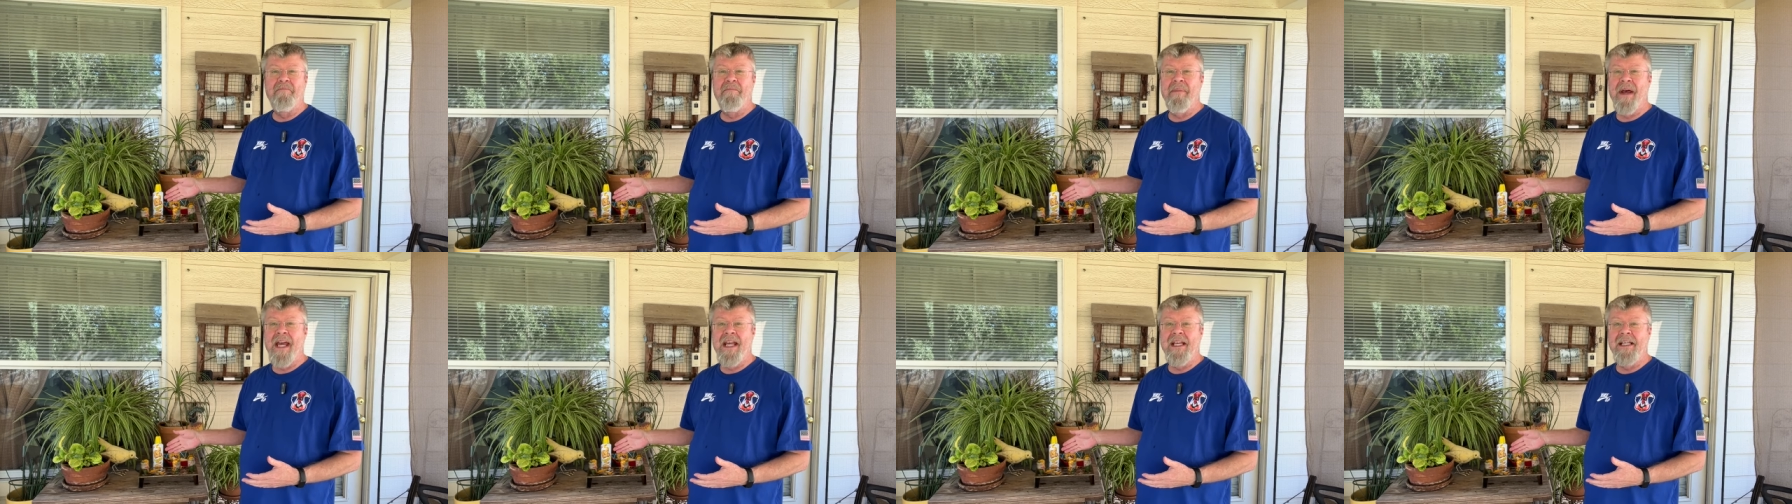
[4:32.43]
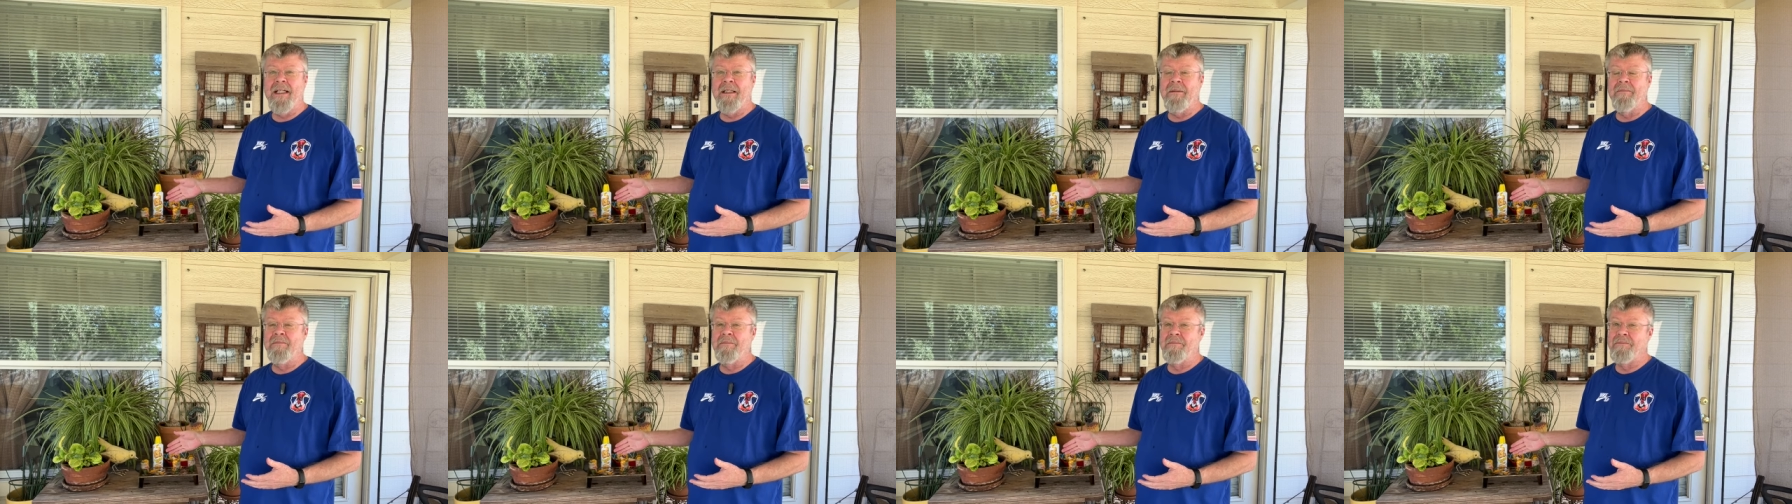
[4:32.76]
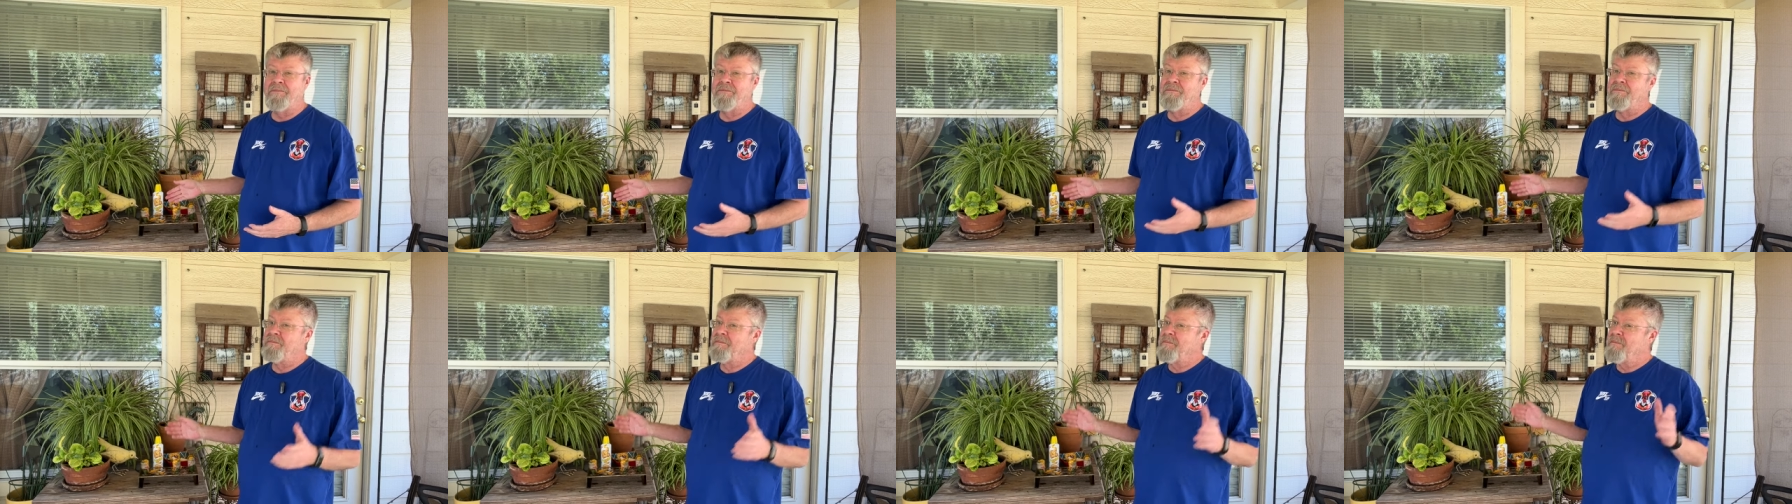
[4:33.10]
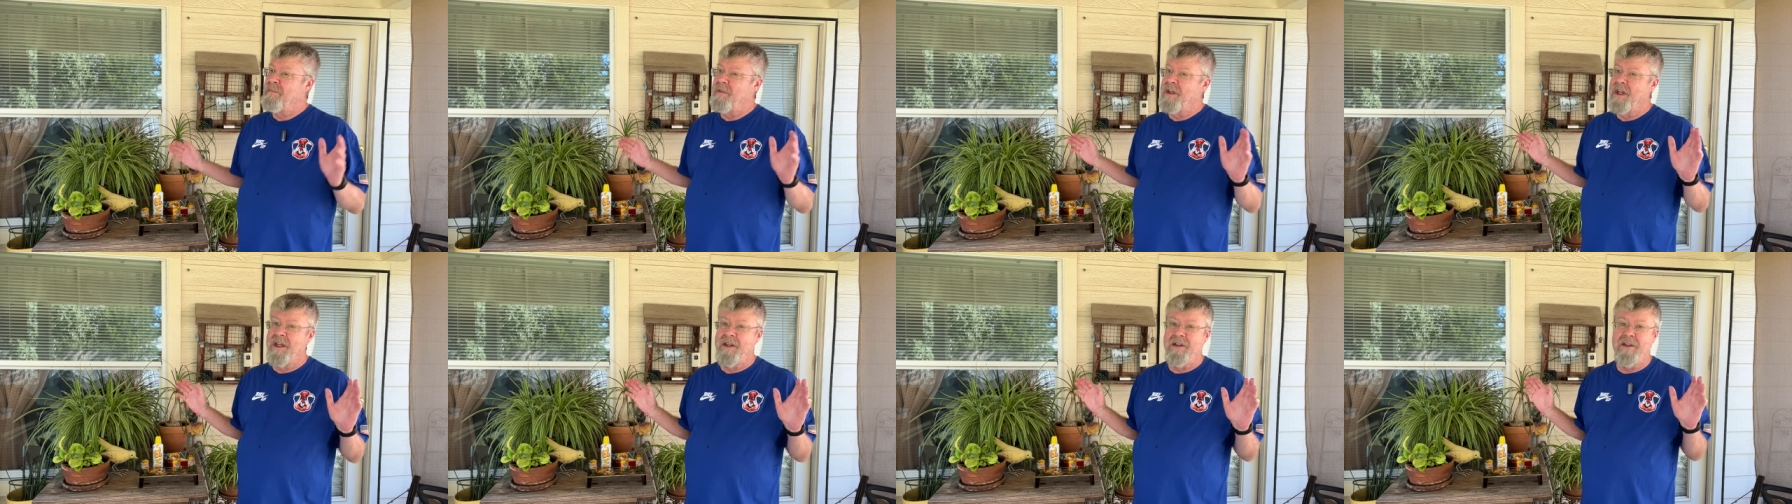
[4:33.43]
bacon.
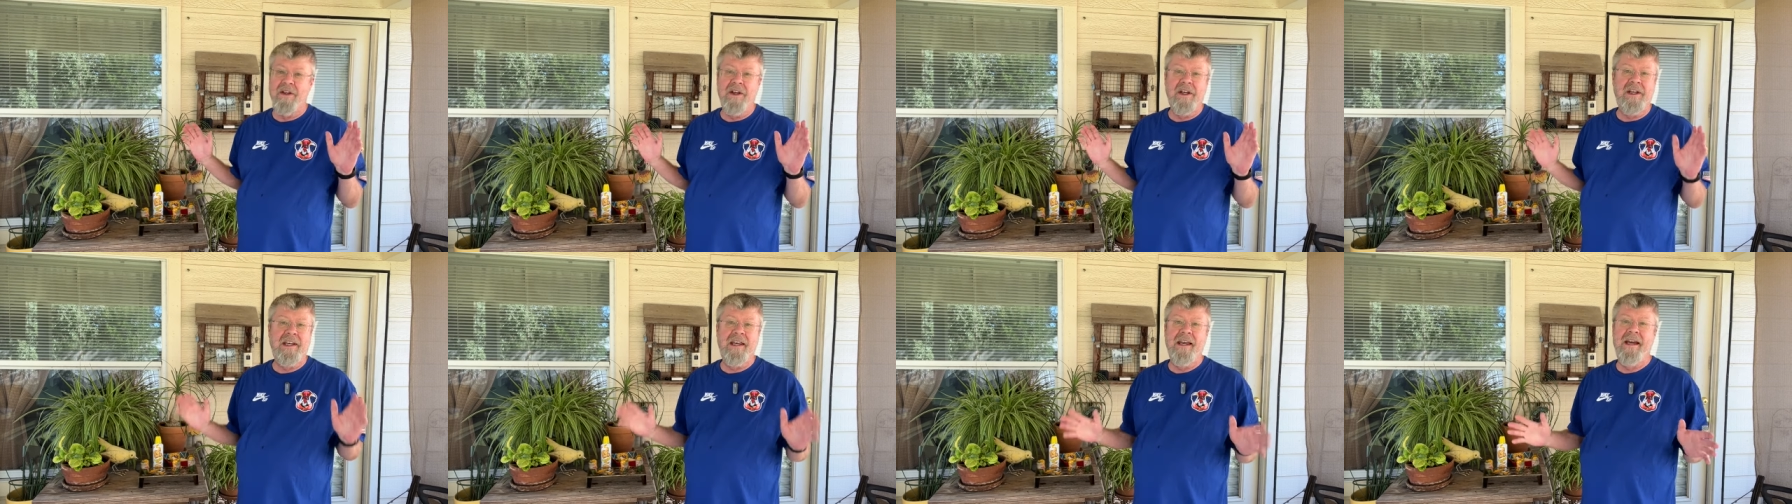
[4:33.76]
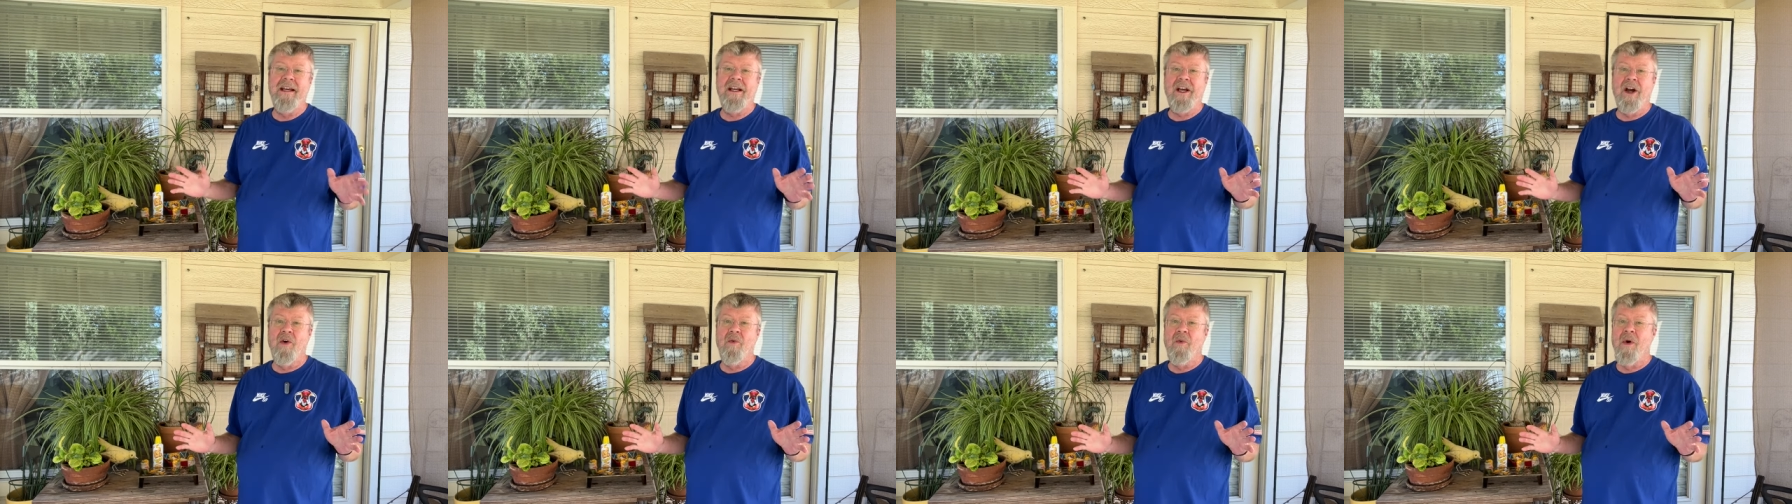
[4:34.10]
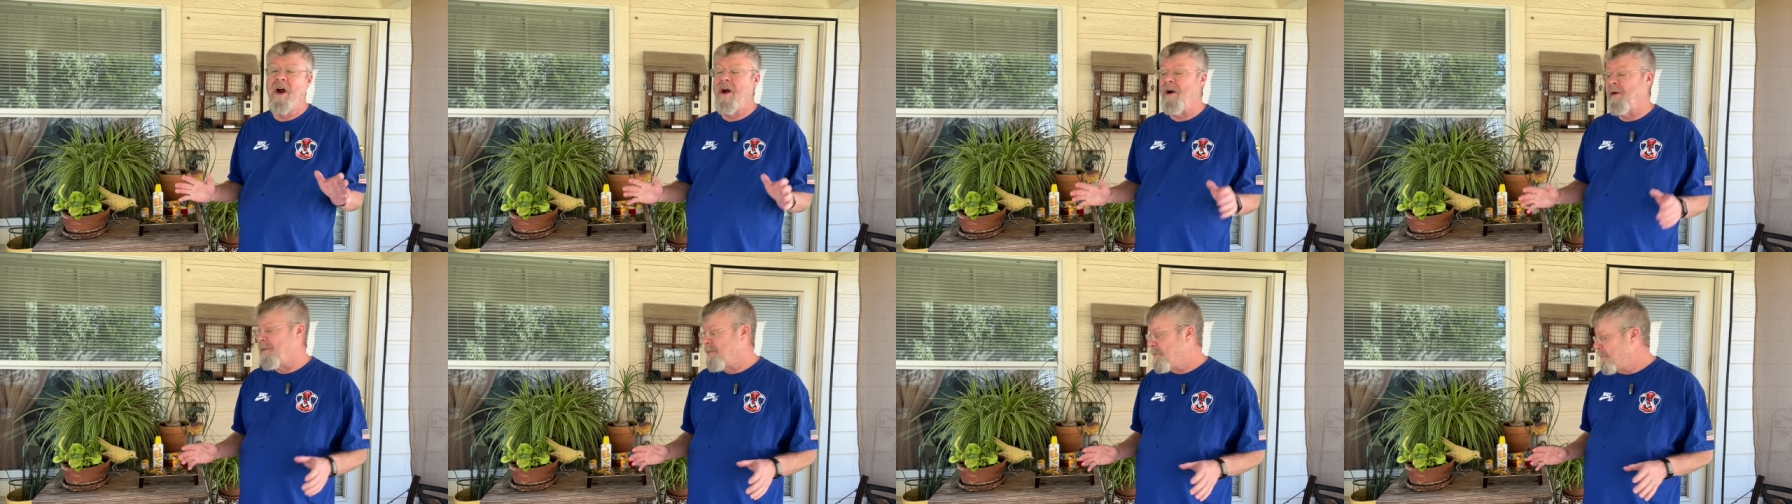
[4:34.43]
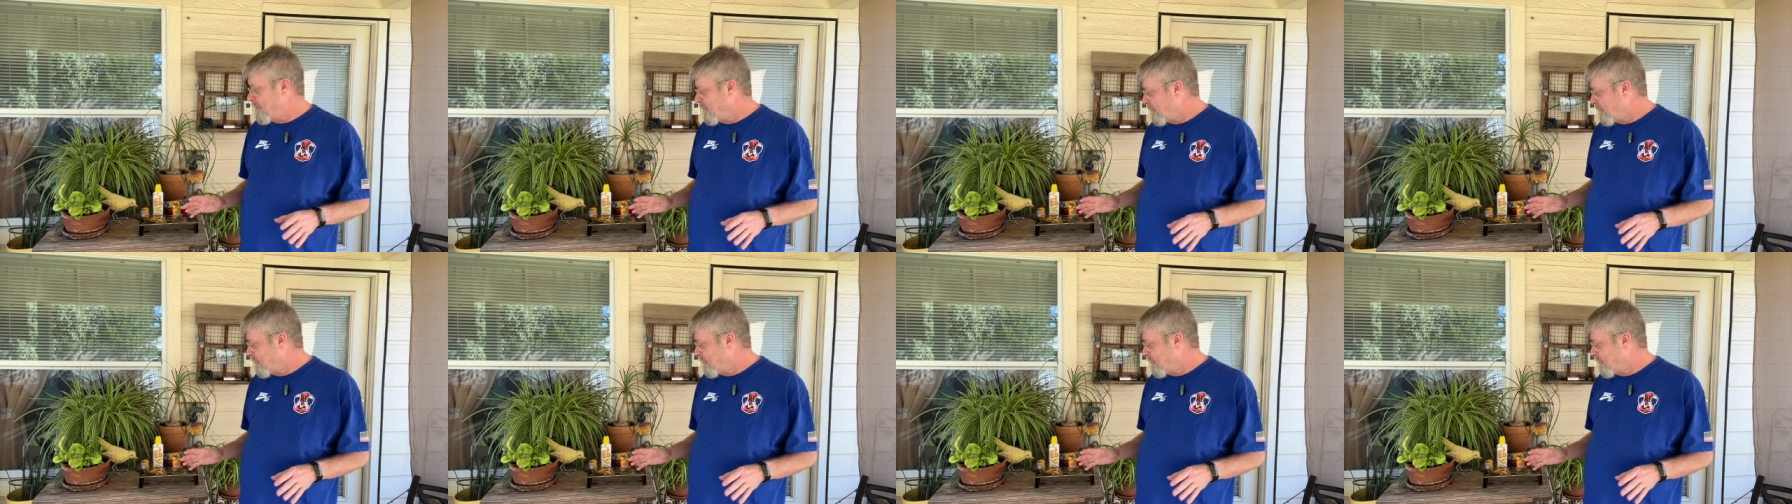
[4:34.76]
You can't go wrong.